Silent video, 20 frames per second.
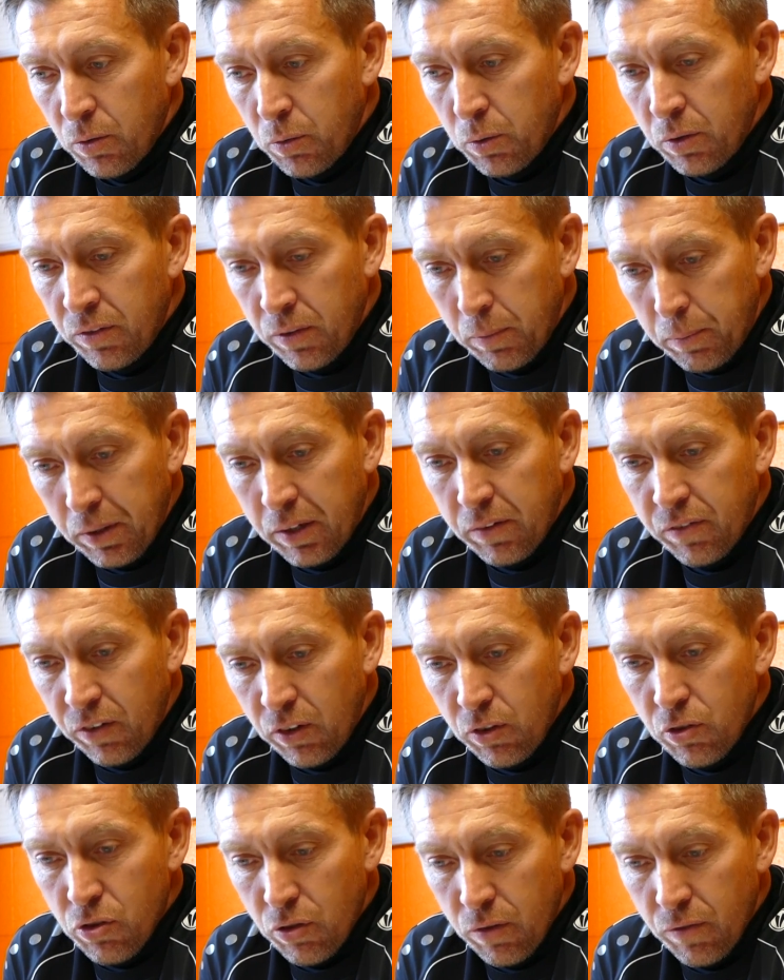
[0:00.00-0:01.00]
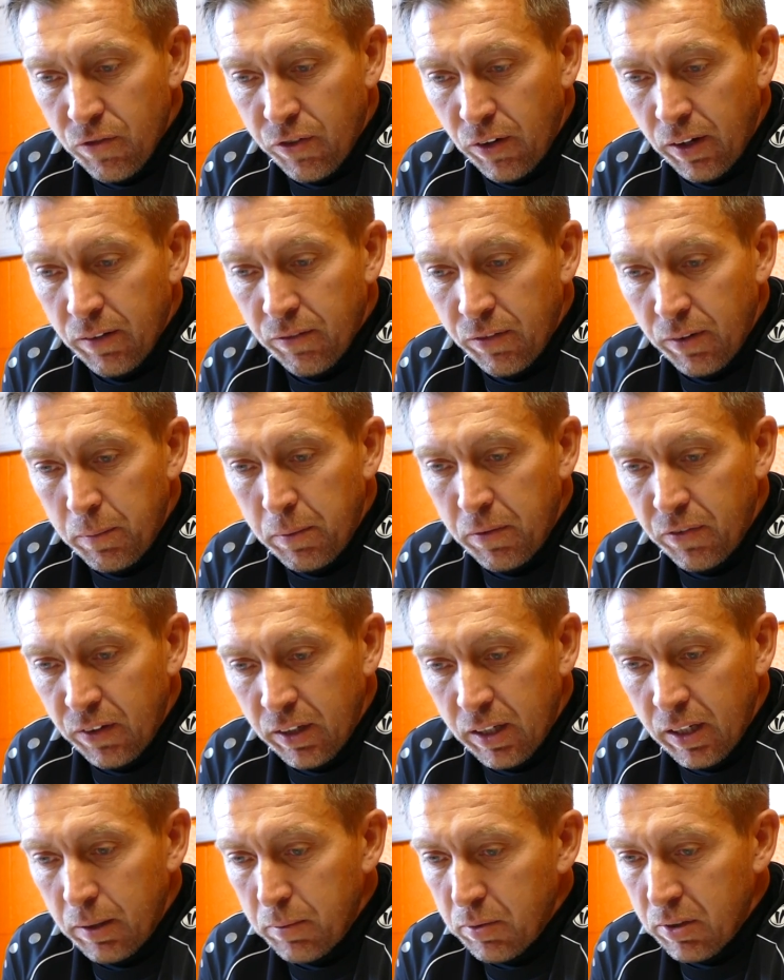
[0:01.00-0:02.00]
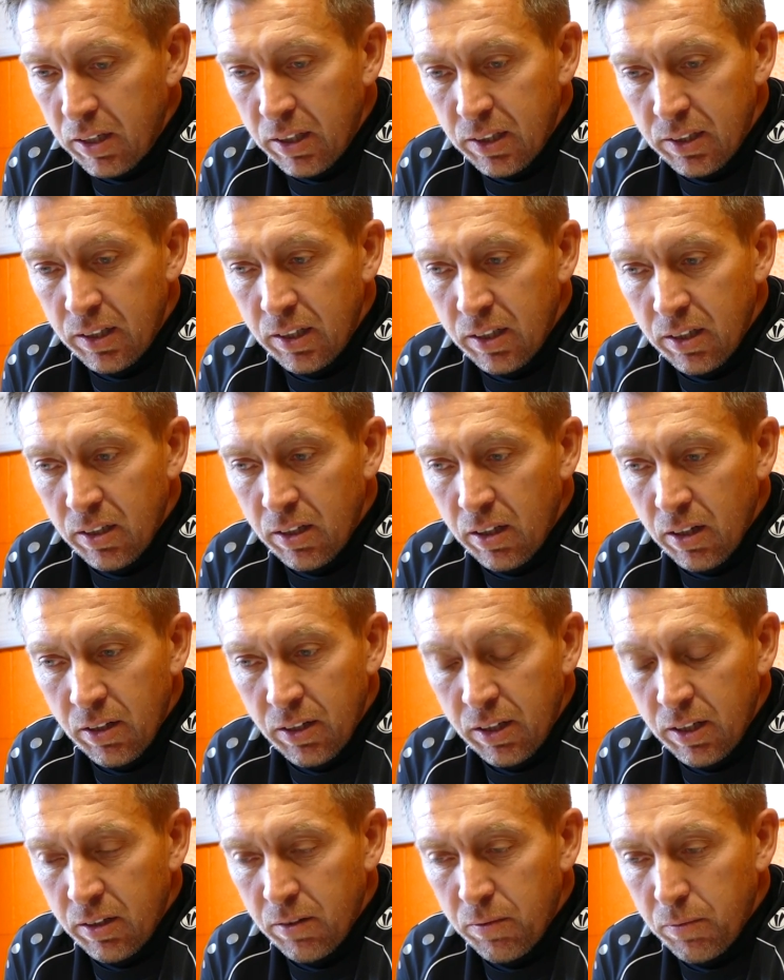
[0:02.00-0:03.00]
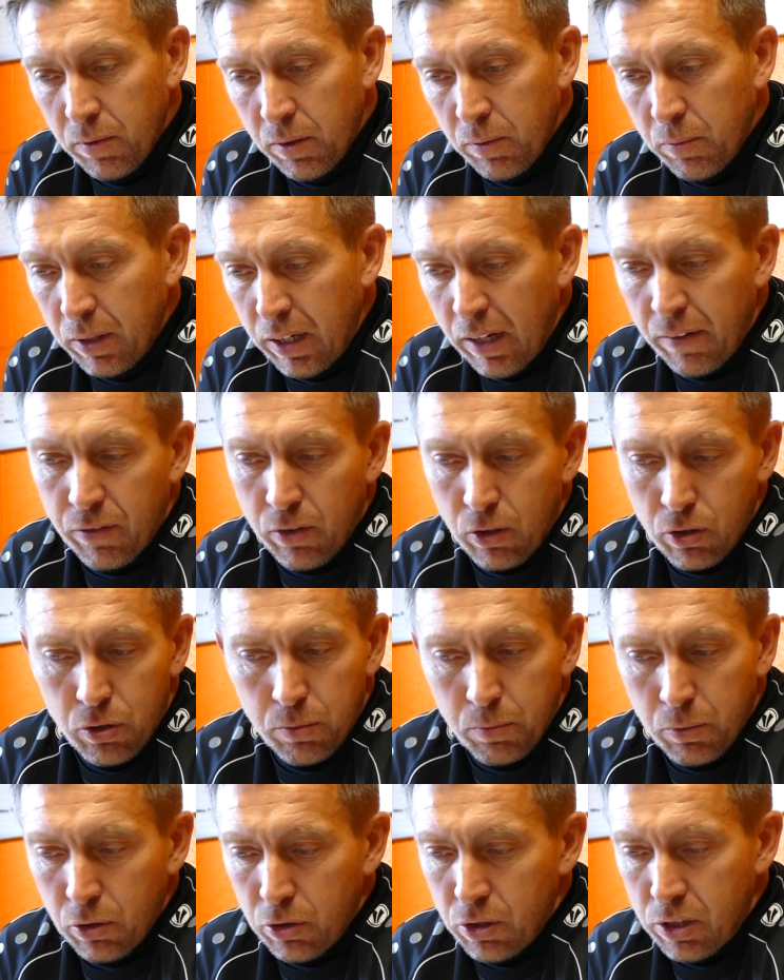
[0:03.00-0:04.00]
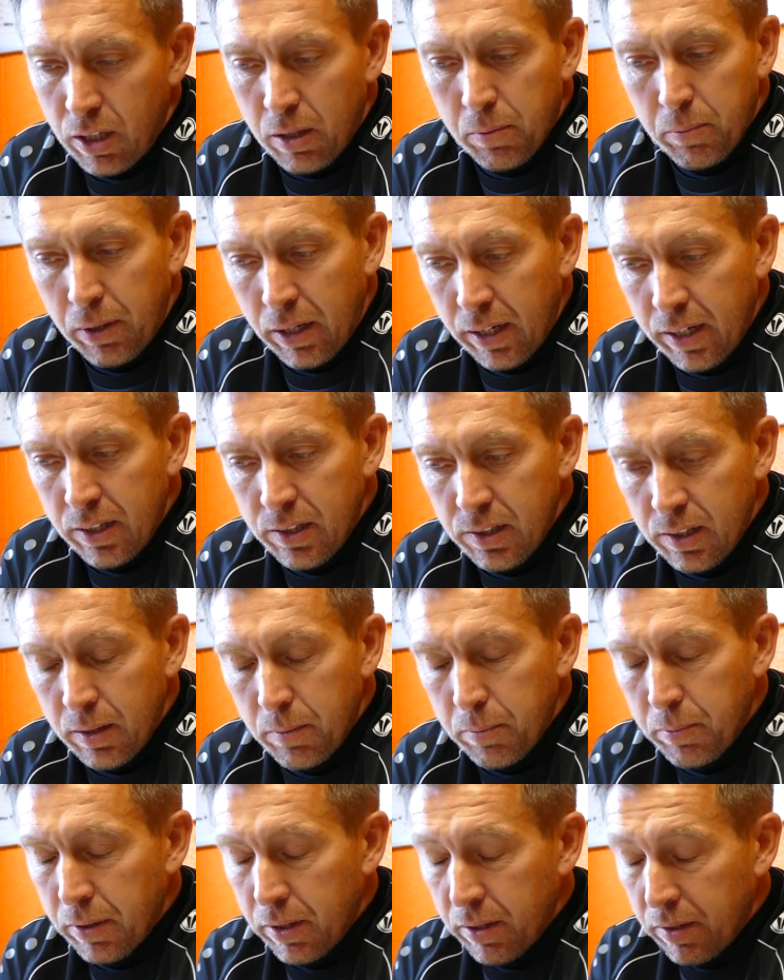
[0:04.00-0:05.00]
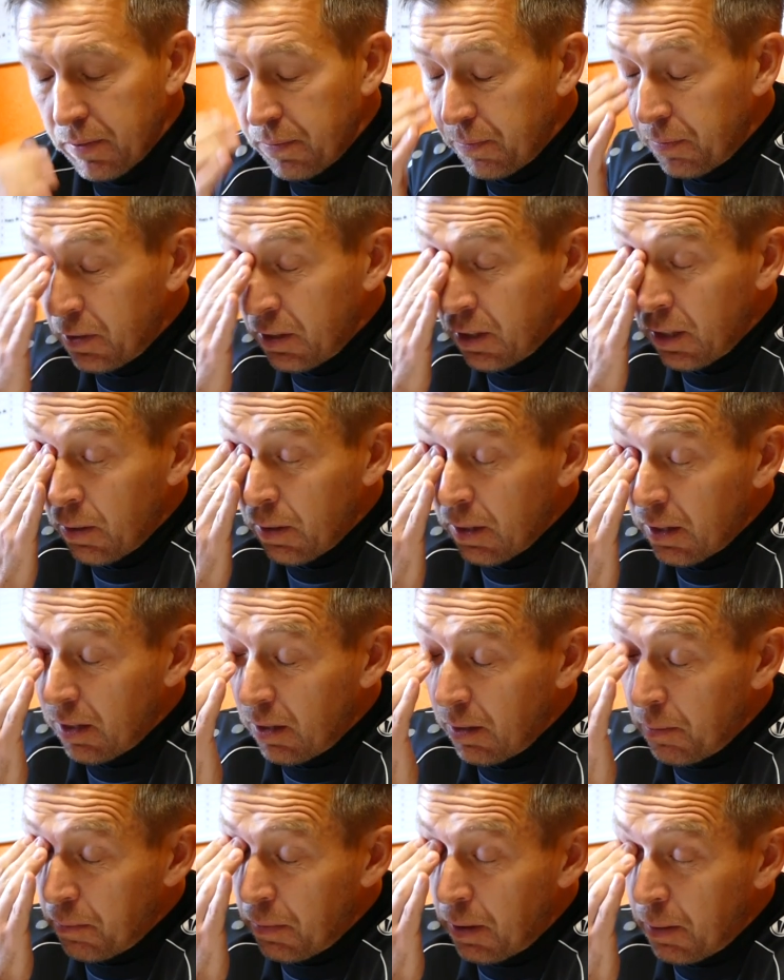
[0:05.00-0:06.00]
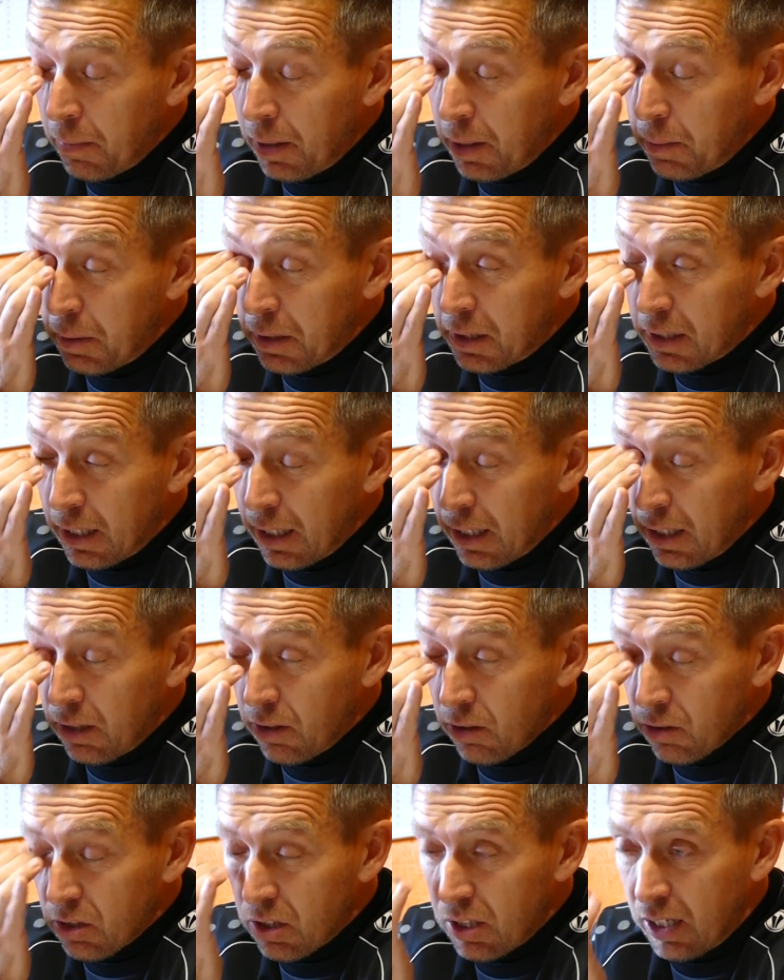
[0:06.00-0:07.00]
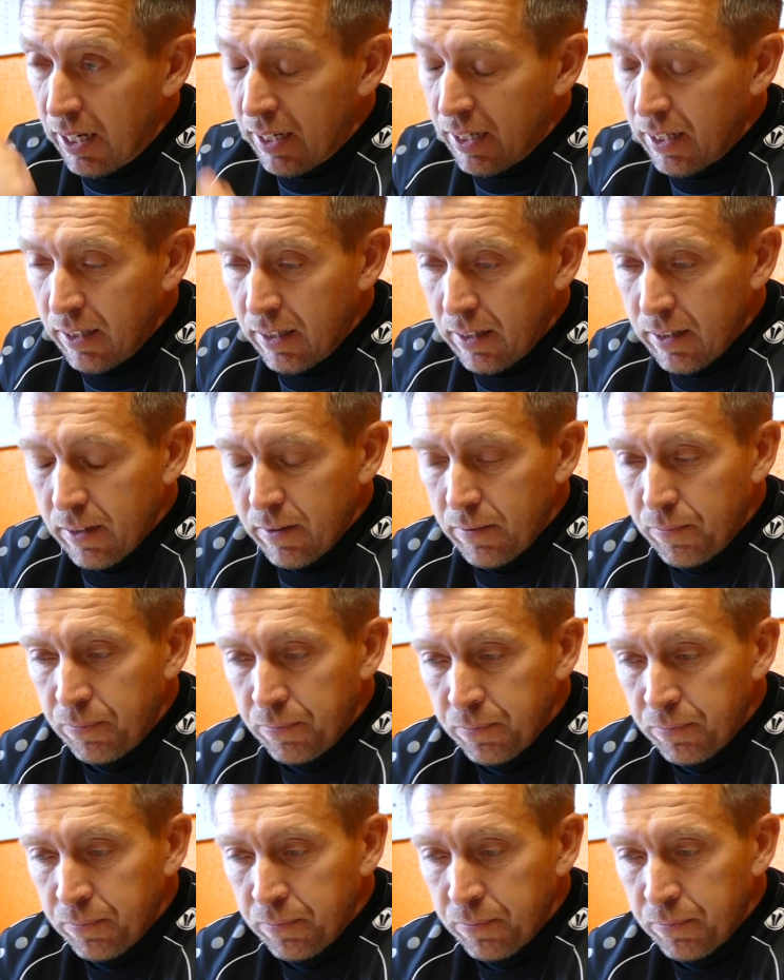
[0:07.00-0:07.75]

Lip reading: a big future in front of him if he keeps listening and learning. And we have got some good young players here. But, you know, I maybe stated on Saturday that